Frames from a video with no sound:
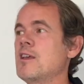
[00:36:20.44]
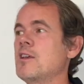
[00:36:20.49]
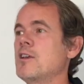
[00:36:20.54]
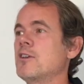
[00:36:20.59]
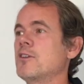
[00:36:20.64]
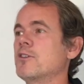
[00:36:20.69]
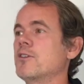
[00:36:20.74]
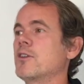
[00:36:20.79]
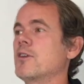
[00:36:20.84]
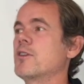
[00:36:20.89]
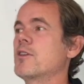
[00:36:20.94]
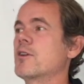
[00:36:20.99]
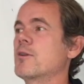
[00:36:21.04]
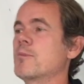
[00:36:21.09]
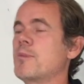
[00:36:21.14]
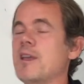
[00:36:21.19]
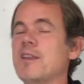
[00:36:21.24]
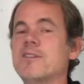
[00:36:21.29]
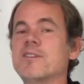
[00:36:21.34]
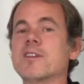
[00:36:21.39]
So they're
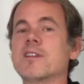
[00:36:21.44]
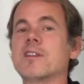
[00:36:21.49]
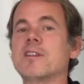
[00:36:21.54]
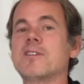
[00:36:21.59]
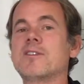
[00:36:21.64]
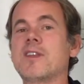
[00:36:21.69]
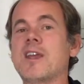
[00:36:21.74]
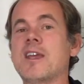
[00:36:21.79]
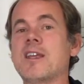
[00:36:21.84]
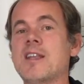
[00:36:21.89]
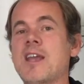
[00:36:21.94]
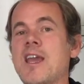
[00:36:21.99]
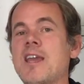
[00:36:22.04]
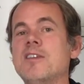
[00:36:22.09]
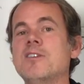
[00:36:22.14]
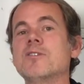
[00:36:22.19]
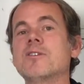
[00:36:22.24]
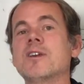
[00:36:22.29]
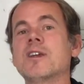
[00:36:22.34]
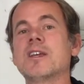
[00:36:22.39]
basically saying, hey,
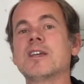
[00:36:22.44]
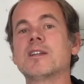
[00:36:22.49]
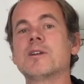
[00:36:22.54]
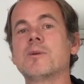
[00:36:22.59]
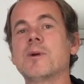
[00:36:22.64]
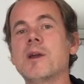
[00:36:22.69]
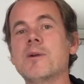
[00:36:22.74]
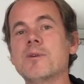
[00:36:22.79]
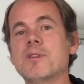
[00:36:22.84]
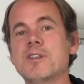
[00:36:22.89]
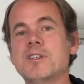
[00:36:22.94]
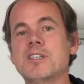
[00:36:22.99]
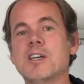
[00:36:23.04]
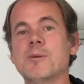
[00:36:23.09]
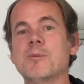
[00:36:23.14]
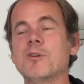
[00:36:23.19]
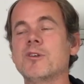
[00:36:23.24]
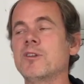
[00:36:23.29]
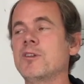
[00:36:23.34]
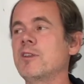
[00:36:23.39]
you can get away with a
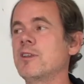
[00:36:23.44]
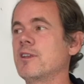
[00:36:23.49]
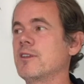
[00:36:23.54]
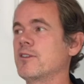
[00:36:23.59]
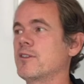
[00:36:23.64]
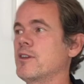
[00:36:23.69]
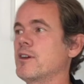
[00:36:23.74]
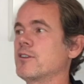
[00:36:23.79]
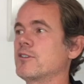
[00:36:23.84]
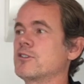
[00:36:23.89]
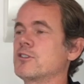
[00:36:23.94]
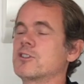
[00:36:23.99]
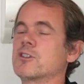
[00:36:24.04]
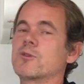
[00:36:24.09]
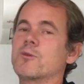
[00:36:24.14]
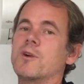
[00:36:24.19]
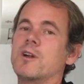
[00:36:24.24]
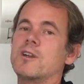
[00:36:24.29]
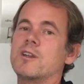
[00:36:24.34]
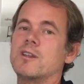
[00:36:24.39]
double as long as you're
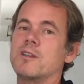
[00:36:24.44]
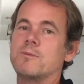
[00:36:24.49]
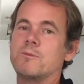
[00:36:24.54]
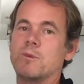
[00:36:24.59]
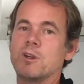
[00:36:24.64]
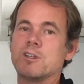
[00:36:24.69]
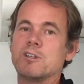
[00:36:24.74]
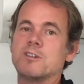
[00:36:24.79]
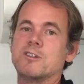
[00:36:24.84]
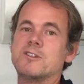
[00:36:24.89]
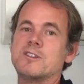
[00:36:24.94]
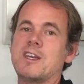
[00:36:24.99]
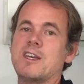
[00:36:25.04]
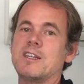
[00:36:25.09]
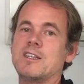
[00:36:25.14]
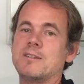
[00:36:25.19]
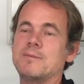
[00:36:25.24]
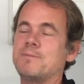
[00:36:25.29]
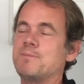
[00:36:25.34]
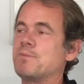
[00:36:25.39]
square to where you're
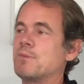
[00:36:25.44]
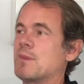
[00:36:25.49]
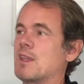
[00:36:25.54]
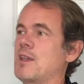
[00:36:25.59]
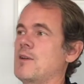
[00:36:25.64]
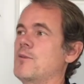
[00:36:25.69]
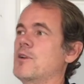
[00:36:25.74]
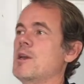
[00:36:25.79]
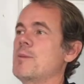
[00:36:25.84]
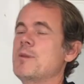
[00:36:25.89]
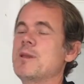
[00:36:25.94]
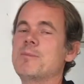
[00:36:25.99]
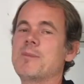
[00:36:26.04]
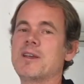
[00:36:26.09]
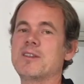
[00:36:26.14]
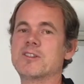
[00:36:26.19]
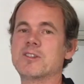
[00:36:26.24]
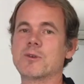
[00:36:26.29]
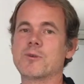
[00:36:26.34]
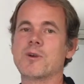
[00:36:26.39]
setting. And what I mean
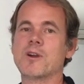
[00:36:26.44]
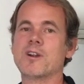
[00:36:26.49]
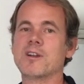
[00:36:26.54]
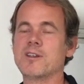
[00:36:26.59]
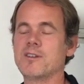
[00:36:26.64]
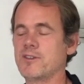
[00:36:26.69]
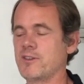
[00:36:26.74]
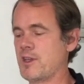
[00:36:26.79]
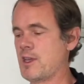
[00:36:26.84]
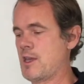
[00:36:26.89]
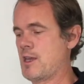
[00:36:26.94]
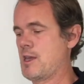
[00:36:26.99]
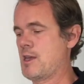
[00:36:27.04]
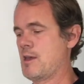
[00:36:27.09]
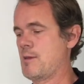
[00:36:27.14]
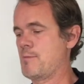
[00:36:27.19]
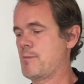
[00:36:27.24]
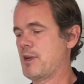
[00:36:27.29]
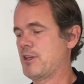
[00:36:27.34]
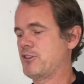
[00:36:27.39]
by square is
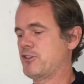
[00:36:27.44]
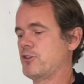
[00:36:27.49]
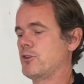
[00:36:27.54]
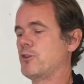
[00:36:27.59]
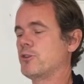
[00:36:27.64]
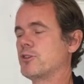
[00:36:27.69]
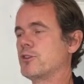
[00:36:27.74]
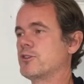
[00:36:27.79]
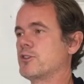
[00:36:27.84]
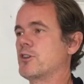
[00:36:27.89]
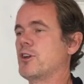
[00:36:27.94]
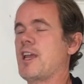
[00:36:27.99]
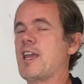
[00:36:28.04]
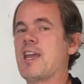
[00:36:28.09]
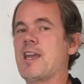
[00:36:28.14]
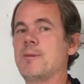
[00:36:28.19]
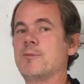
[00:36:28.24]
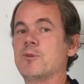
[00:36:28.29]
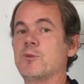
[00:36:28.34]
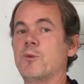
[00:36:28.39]
my shoulders are
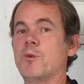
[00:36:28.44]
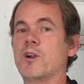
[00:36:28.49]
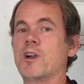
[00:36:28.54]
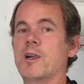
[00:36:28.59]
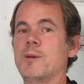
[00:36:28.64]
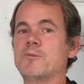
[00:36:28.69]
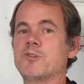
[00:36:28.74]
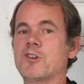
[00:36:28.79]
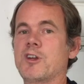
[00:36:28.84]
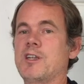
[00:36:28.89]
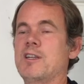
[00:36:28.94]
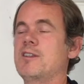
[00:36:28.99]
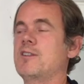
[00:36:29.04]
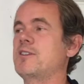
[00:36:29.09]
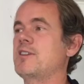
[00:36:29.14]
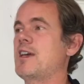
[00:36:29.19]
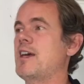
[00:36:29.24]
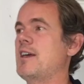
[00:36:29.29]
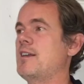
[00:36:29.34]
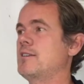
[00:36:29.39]
aimed where I'm trying to
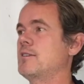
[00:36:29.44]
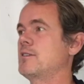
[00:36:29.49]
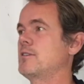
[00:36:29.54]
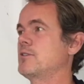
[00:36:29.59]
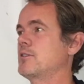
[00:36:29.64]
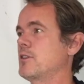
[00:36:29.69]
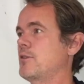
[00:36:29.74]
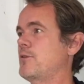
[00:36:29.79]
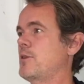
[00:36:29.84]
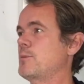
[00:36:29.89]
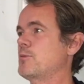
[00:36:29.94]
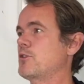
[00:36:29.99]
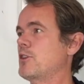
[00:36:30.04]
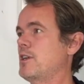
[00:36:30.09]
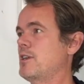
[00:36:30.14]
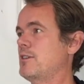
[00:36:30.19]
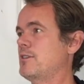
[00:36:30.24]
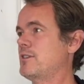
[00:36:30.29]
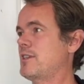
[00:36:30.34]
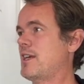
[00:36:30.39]
set. So if I'm
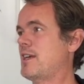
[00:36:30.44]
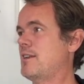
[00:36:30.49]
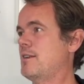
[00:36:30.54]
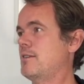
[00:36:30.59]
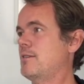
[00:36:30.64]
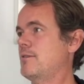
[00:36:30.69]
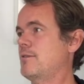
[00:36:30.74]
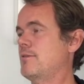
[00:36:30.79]
trying to set